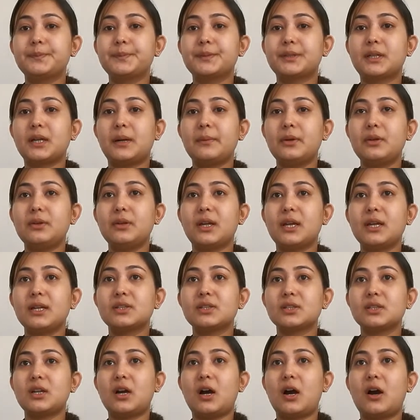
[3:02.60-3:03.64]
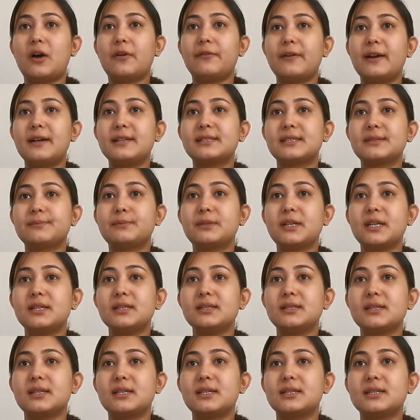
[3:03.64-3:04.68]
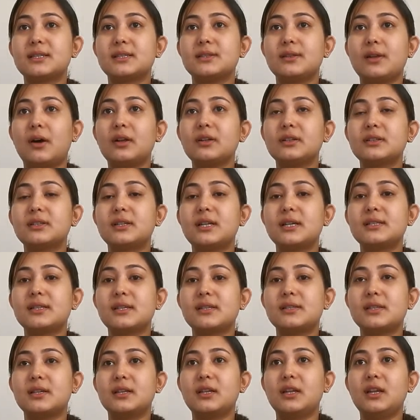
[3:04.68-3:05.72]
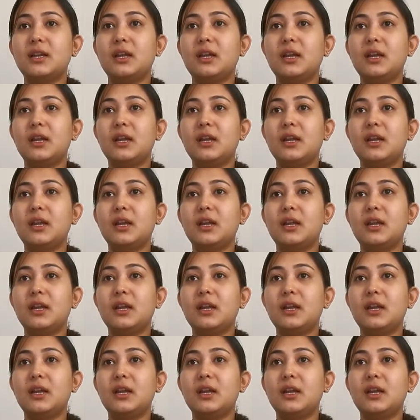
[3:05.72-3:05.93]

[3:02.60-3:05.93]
Communication of acceptance is not necessary